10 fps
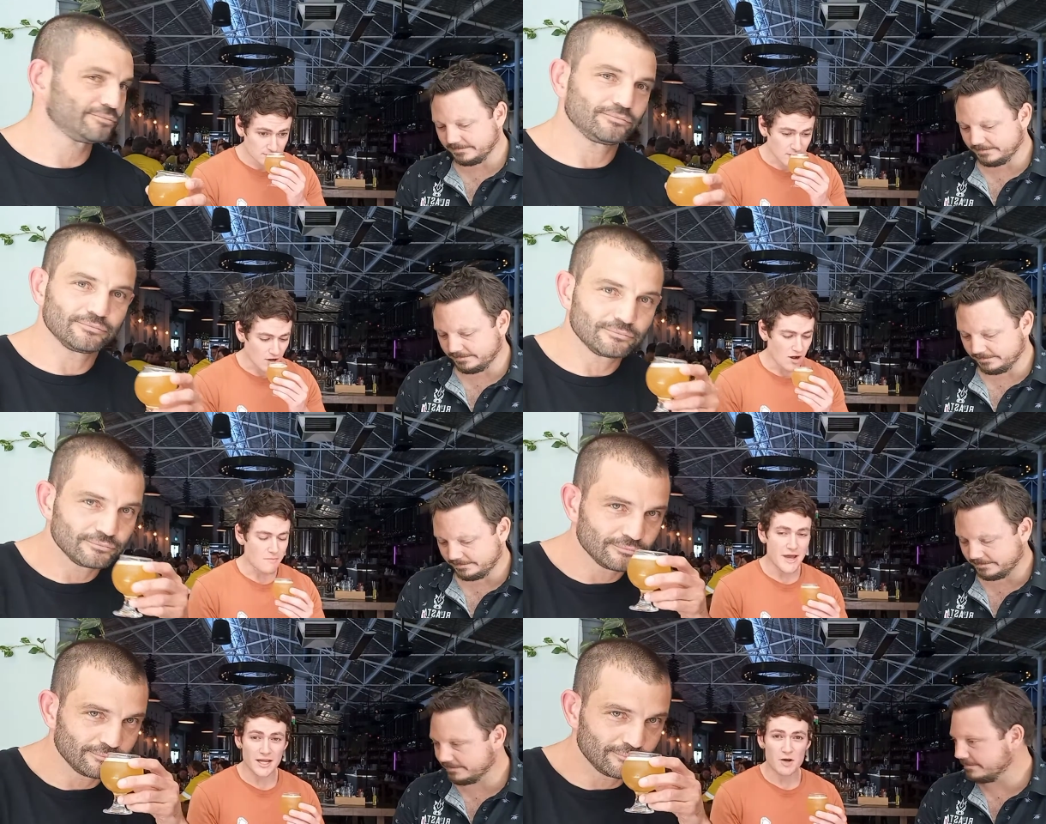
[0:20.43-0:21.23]

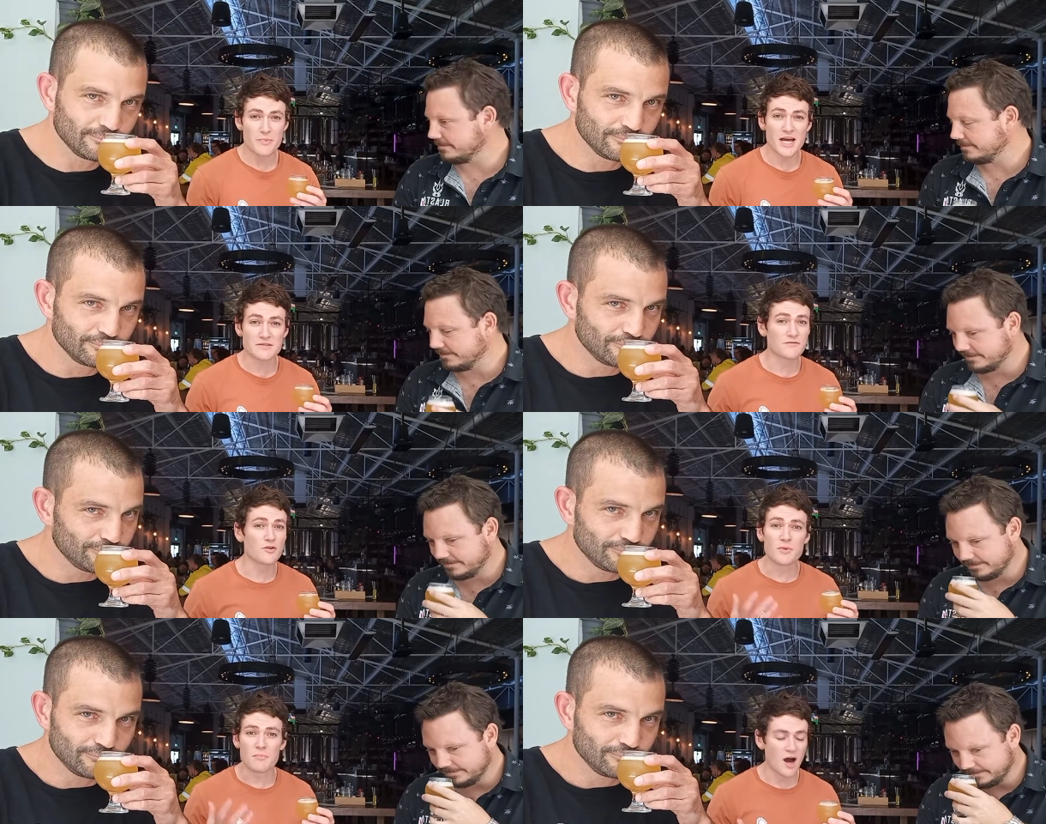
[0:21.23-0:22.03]
Speaker 1: Oh, mango, passion
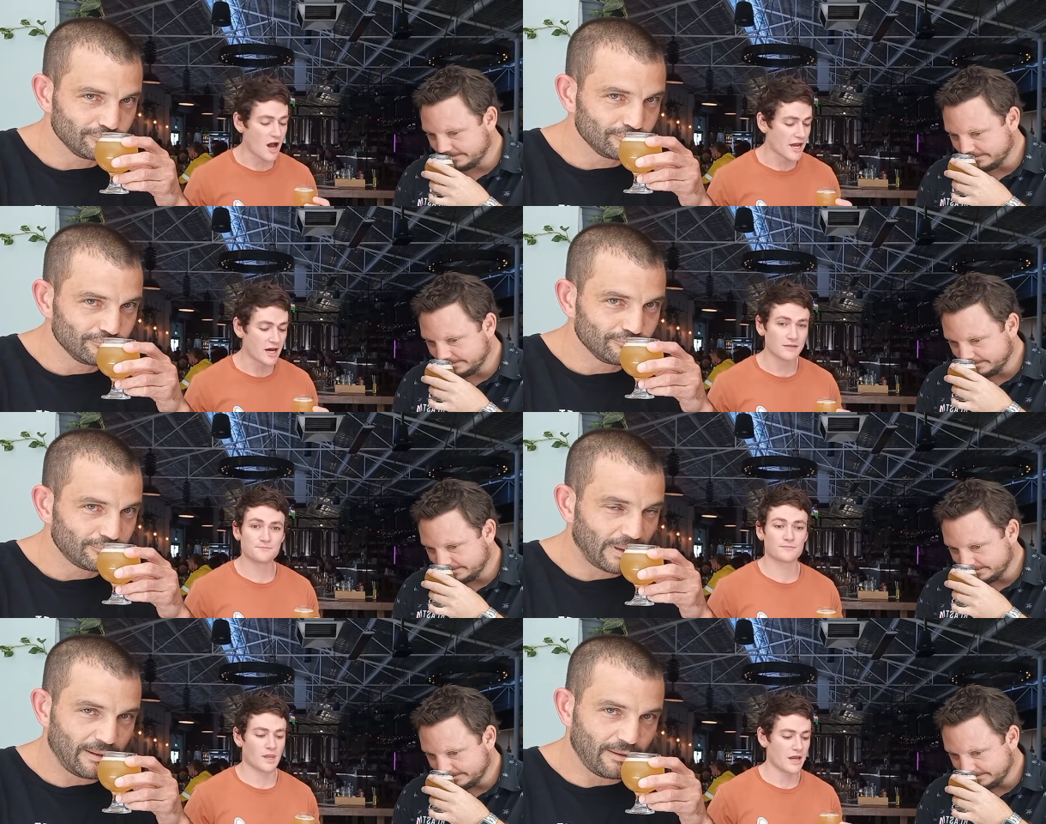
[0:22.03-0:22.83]
fruit, papaya.
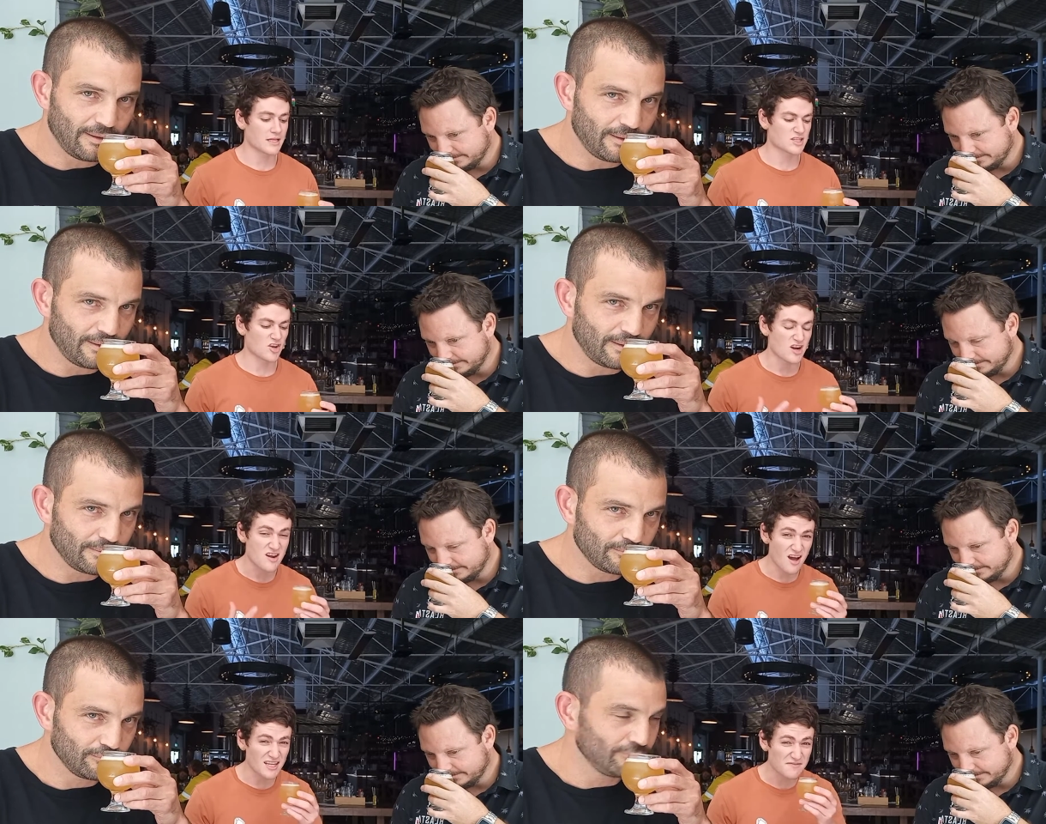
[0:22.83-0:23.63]
It's got a
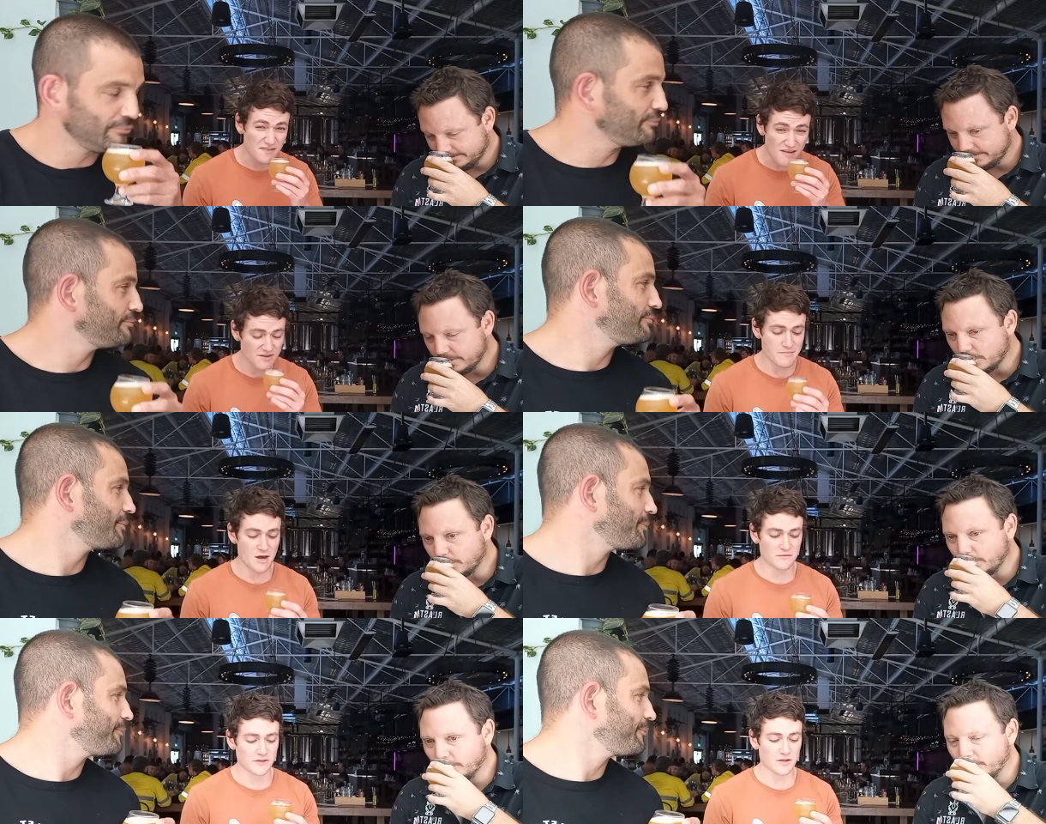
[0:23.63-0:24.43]
nice fluffy
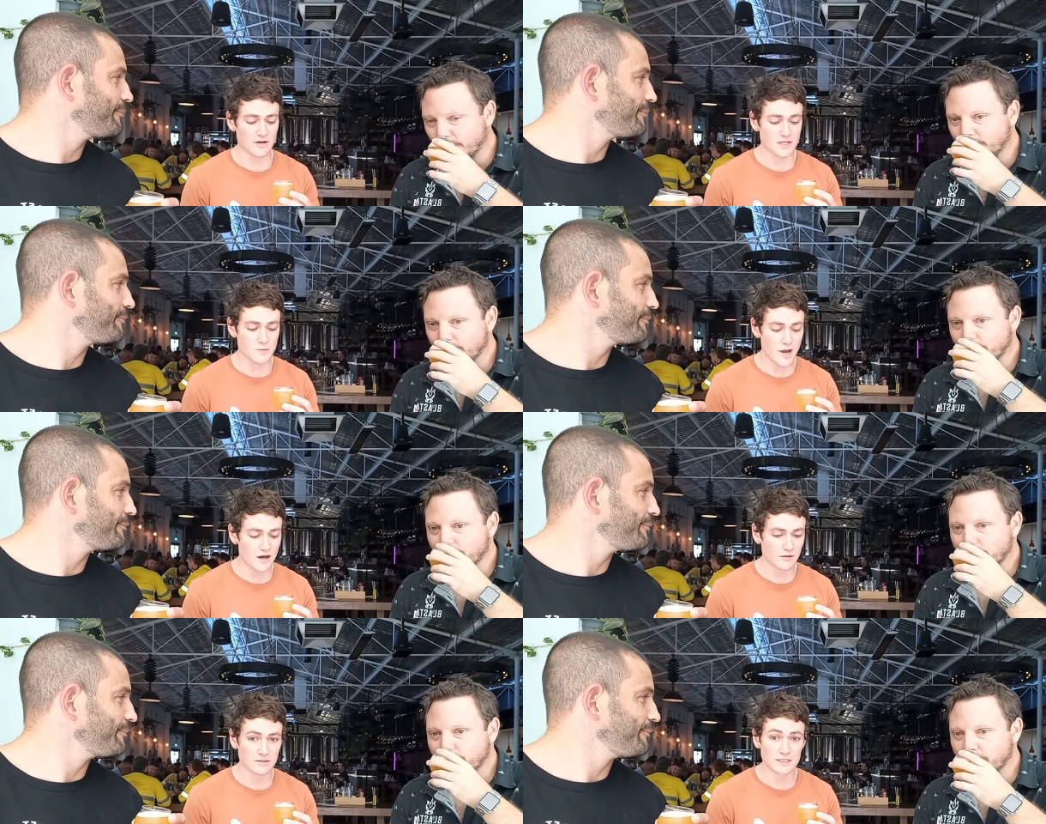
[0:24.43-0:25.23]
mouthfeel on it as
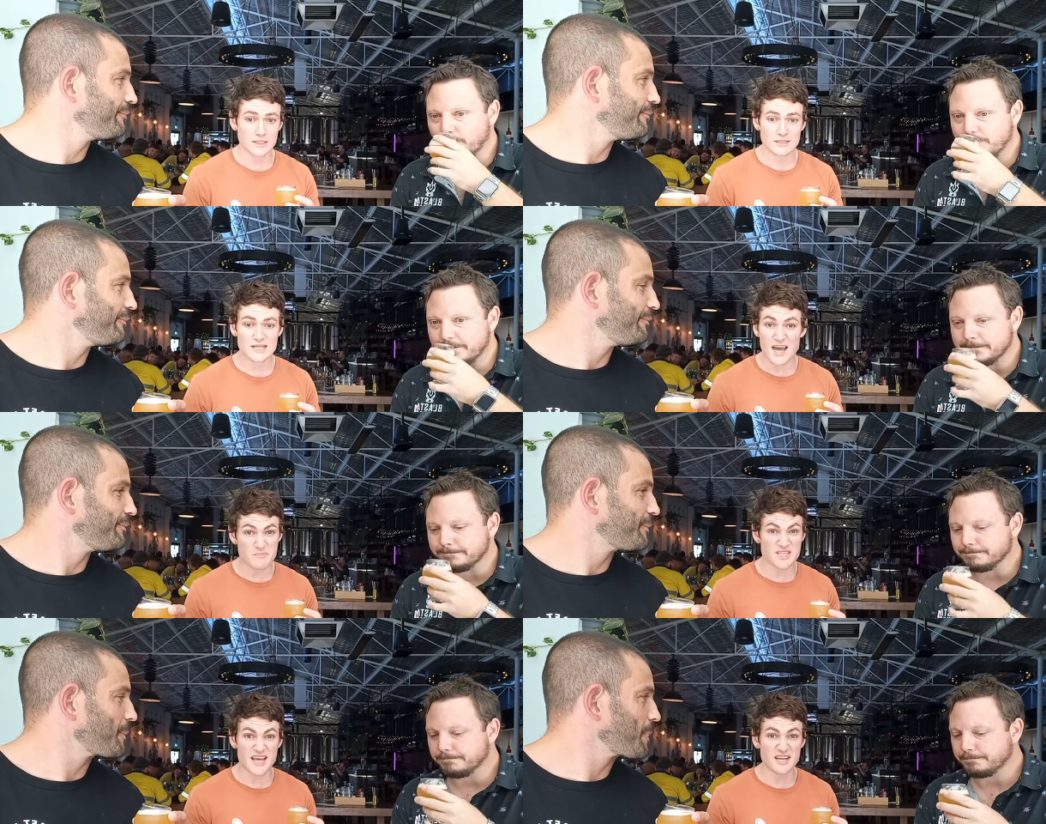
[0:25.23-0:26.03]
well. It's
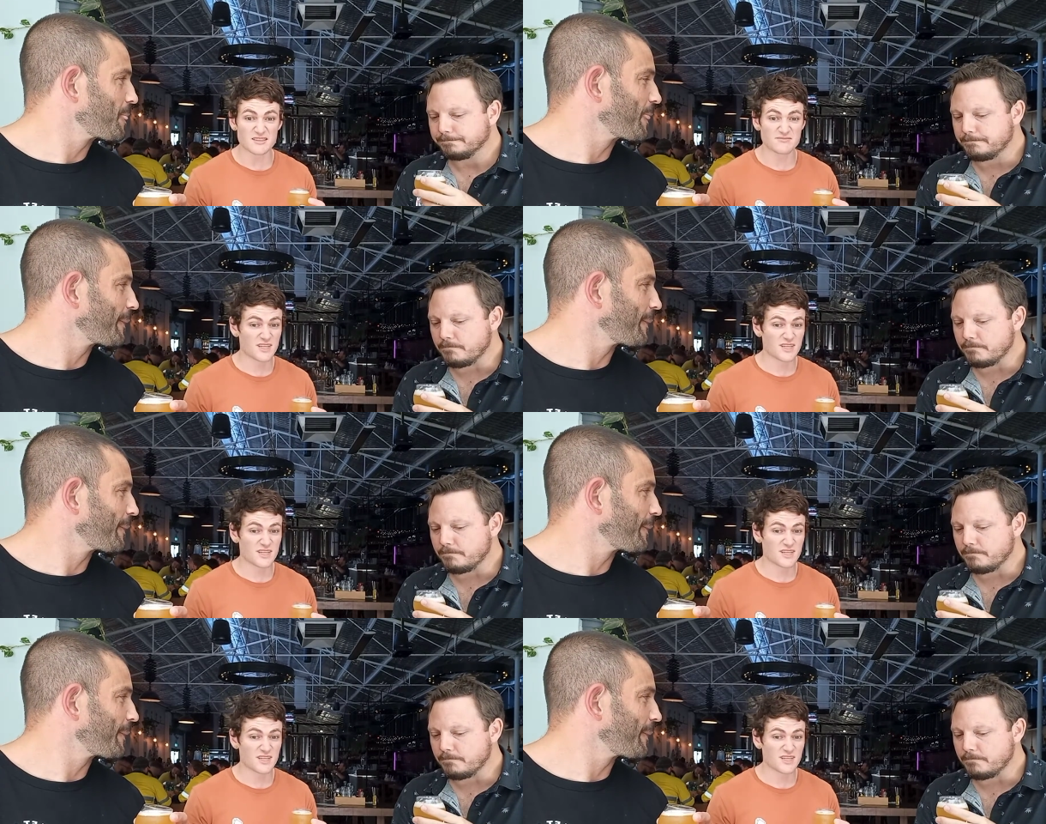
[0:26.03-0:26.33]
8%.